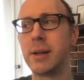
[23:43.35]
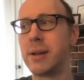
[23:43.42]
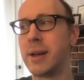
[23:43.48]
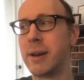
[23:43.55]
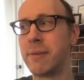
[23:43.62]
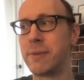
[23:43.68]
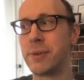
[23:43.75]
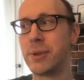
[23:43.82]

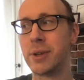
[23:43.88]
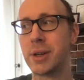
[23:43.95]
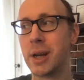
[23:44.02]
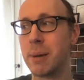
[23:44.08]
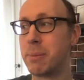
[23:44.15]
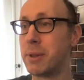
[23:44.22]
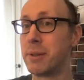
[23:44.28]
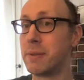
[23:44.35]
After a
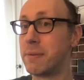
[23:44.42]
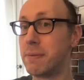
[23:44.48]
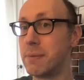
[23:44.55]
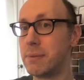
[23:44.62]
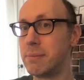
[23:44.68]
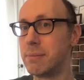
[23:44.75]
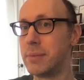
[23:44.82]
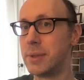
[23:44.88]
couple of
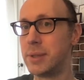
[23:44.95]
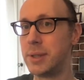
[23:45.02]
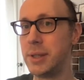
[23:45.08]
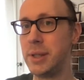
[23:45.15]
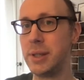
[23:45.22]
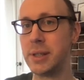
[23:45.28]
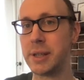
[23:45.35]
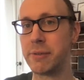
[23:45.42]
scenes,